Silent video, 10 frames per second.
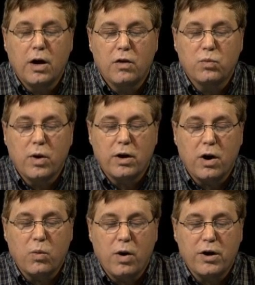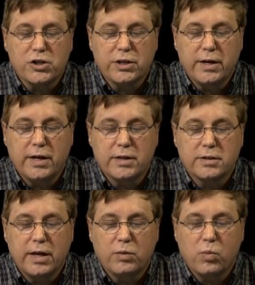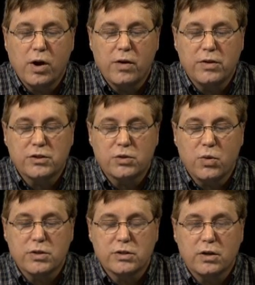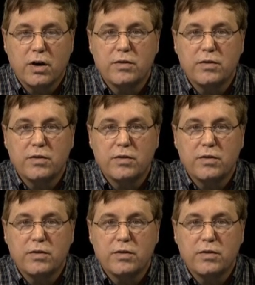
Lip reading: of what our watershed is and where the source